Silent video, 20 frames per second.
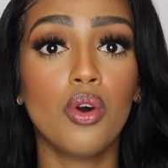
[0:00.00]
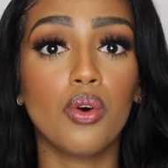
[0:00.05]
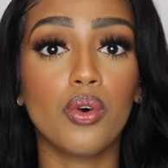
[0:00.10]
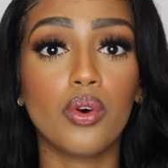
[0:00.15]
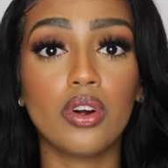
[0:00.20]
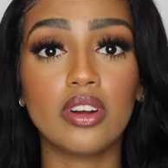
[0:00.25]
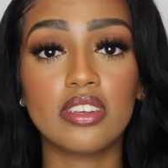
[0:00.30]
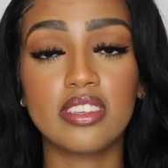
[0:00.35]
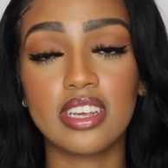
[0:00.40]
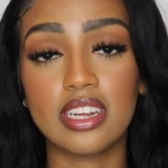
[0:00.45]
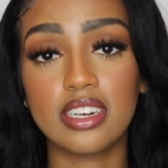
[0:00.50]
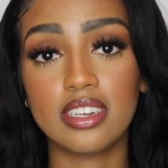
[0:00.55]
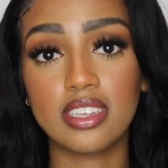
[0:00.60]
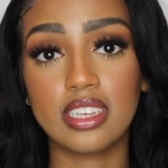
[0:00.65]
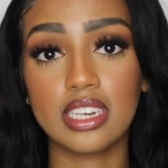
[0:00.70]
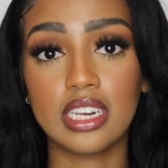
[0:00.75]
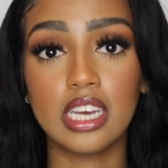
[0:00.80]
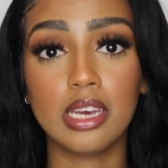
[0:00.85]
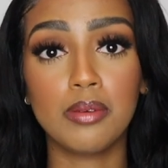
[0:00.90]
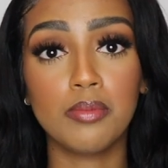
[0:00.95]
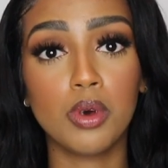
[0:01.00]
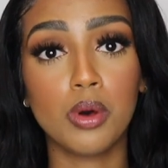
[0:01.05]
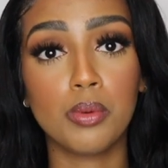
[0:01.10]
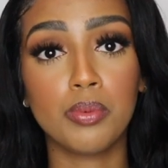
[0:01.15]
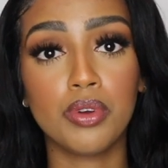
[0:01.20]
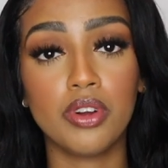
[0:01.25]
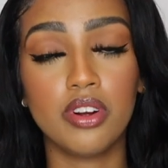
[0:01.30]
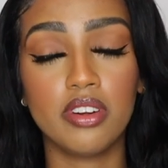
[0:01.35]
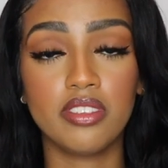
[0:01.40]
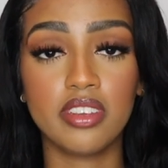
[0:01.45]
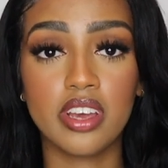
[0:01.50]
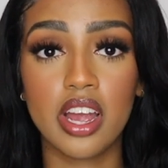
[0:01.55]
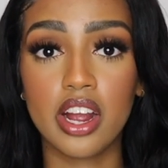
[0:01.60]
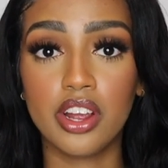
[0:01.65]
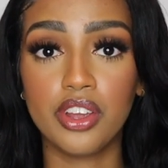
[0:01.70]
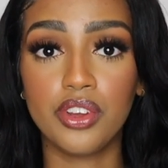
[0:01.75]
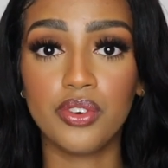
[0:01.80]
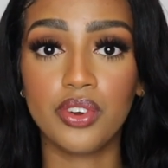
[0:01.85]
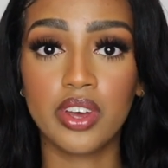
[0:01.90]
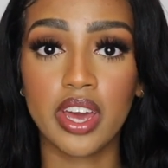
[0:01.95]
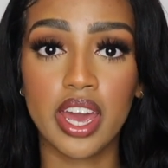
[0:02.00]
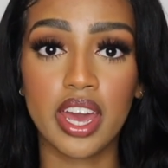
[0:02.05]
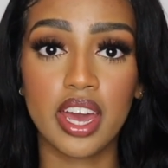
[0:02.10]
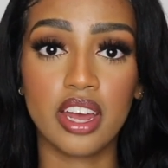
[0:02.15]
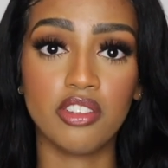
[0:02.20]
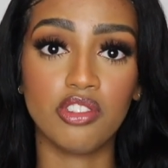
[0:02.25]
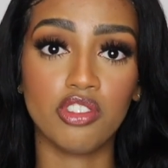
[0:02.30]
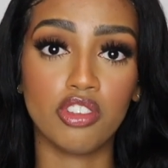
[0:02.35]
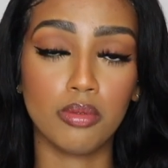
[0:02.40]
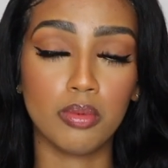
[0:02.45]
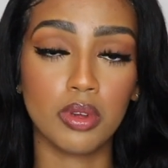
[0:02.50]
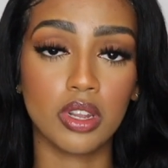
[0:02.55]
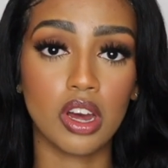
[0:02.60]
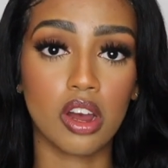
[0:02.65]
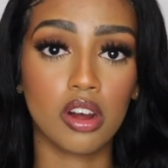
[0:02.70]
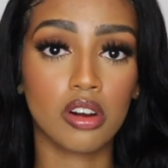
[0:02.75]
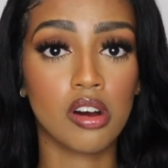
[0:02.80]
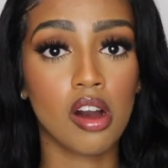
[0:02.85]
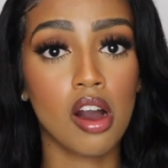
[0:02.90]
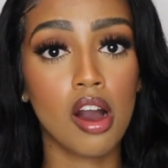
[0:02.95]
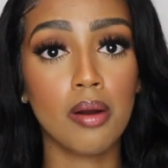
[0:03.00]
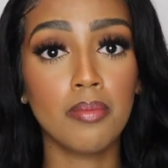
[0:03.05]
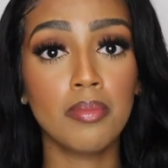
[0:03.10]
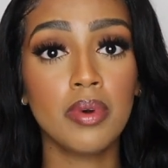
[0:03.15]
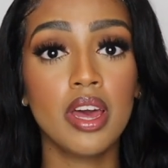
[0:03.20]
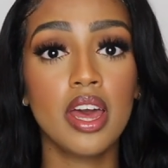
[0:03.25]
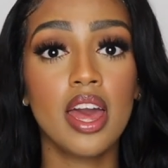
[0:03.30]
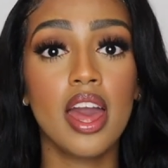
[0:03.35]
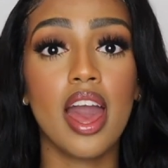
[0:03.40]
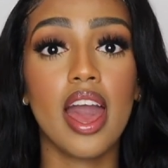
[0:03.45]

or send us an email, puritihairuk@gmail.com,